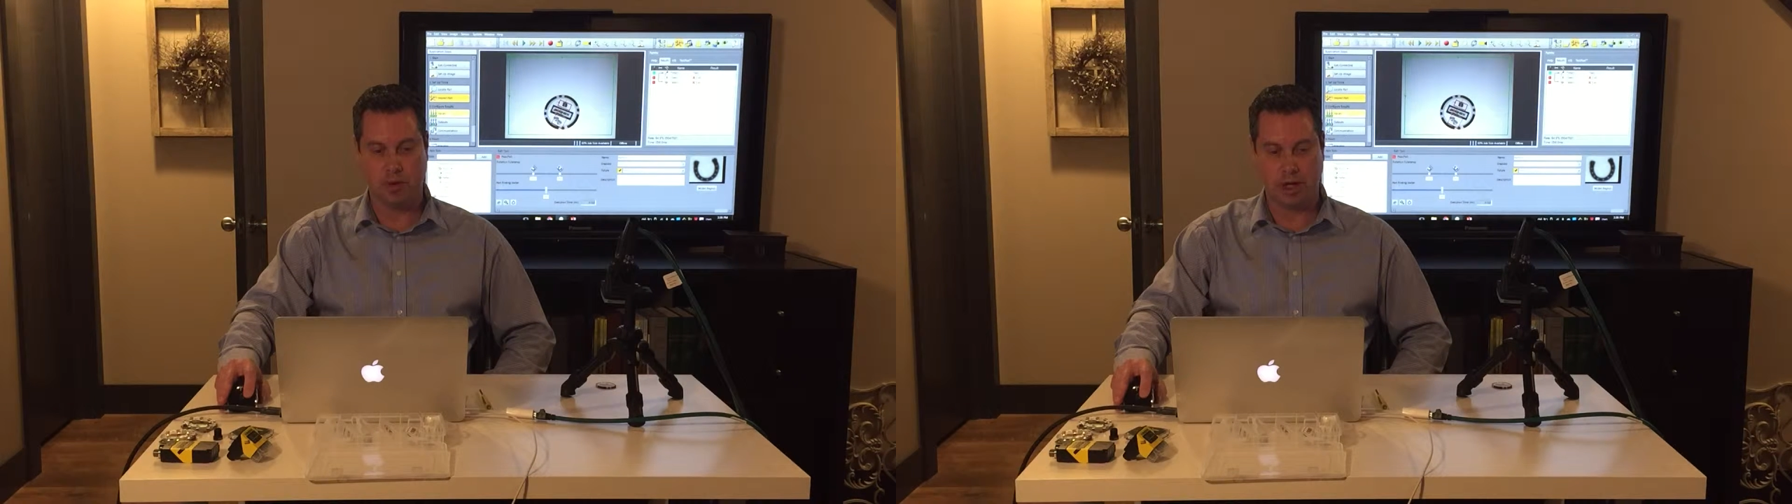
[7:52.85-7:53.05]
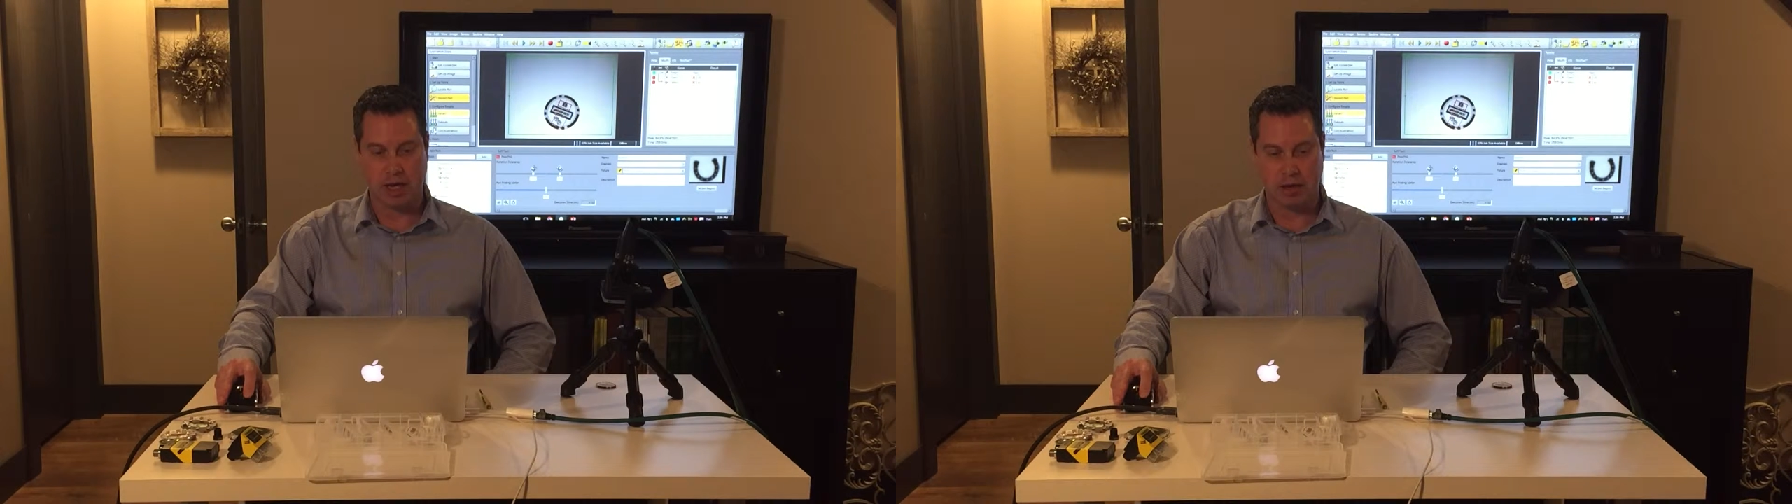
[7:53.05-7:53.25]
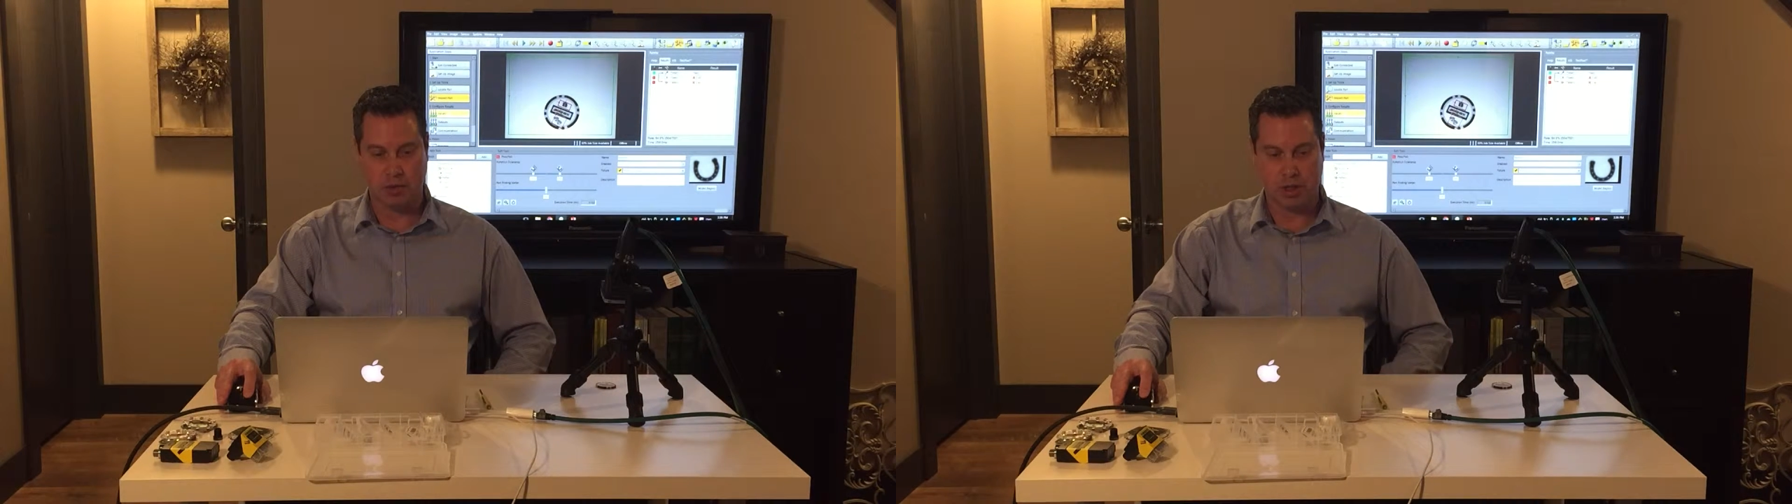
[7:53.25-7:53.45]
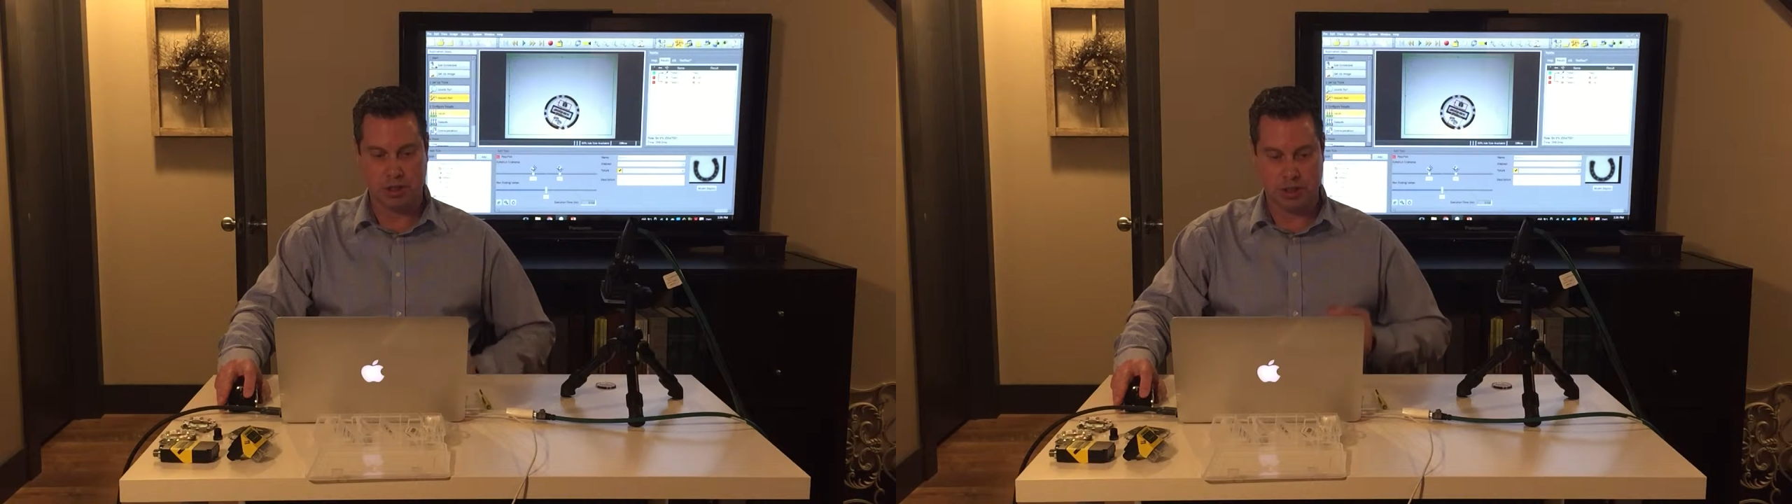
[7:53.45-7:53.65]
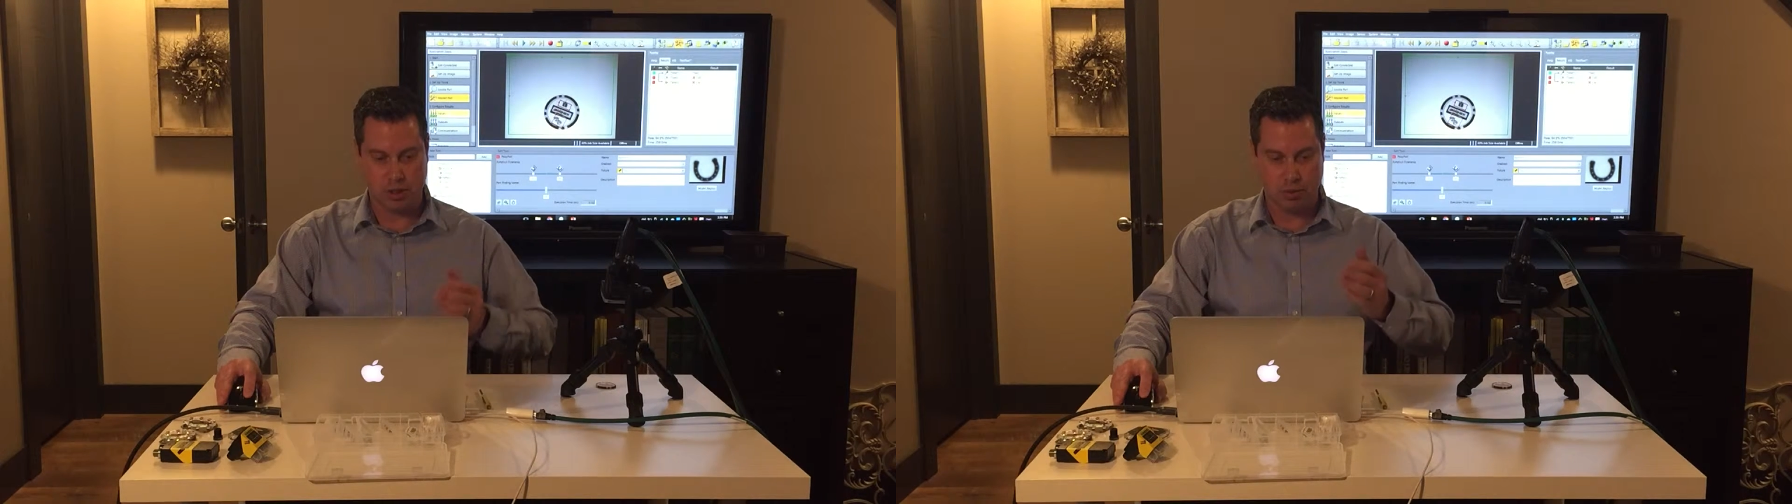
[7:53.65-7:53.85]
again, we can
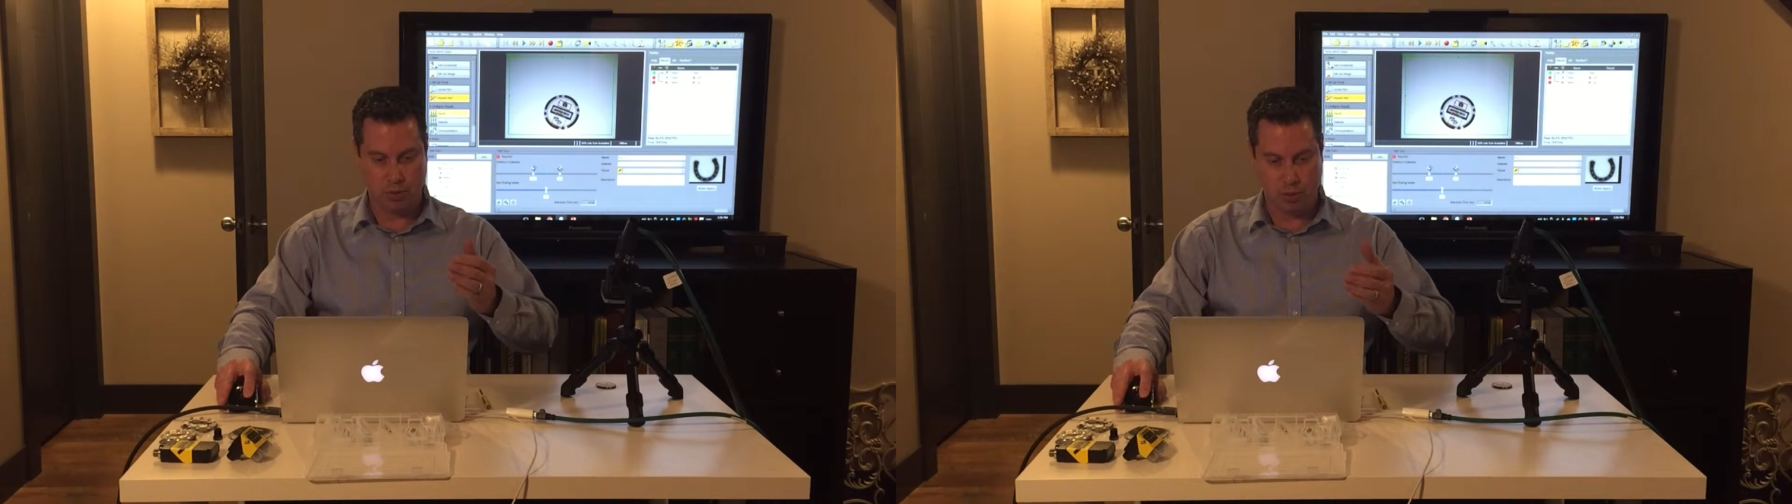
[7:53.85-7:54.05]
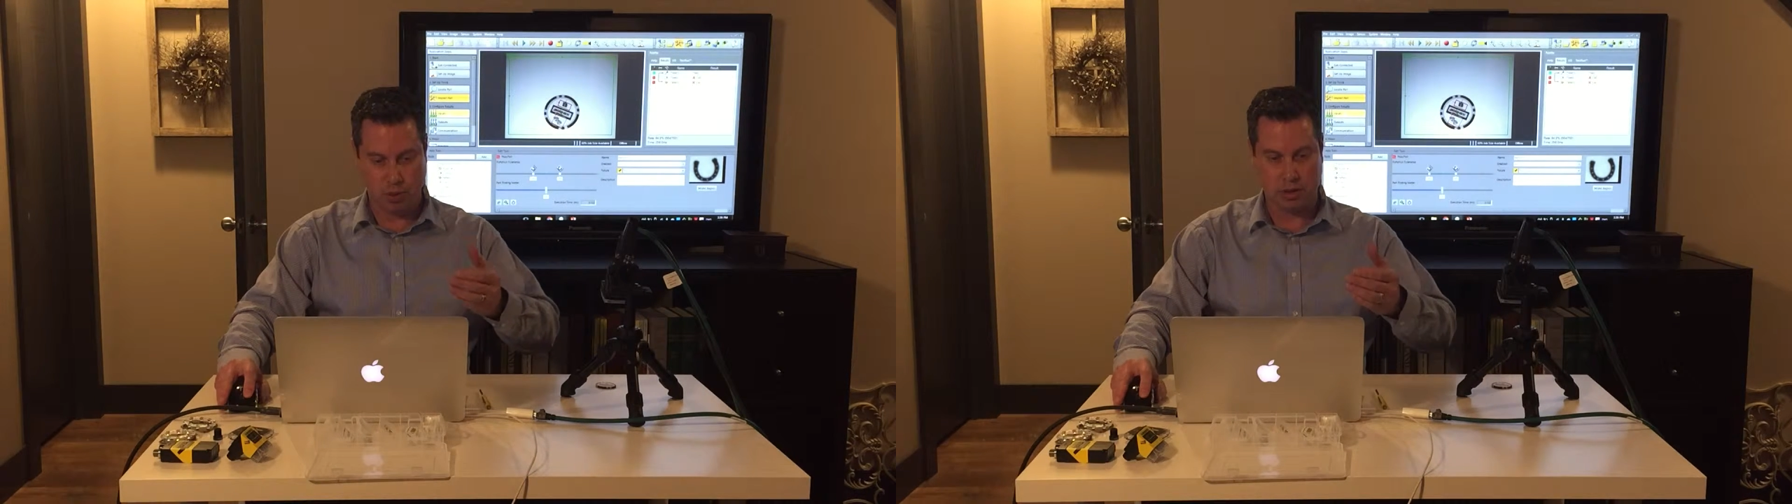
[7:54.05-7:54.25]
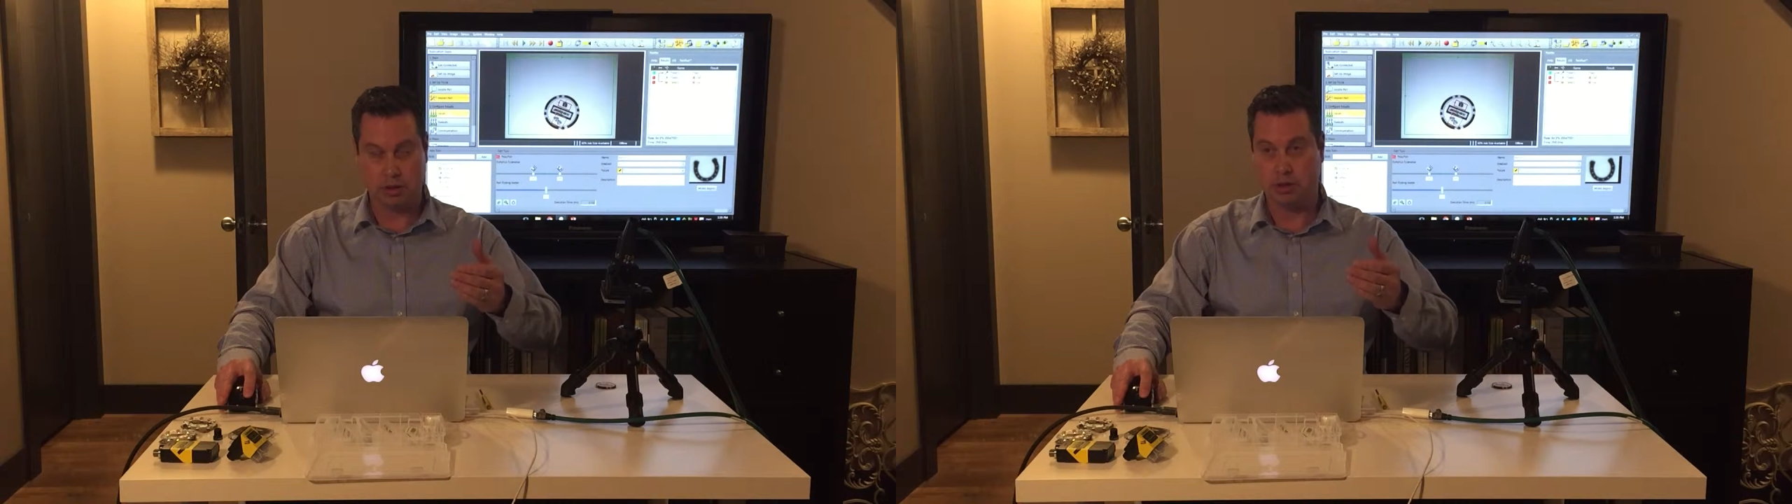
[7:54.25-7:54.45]
see we work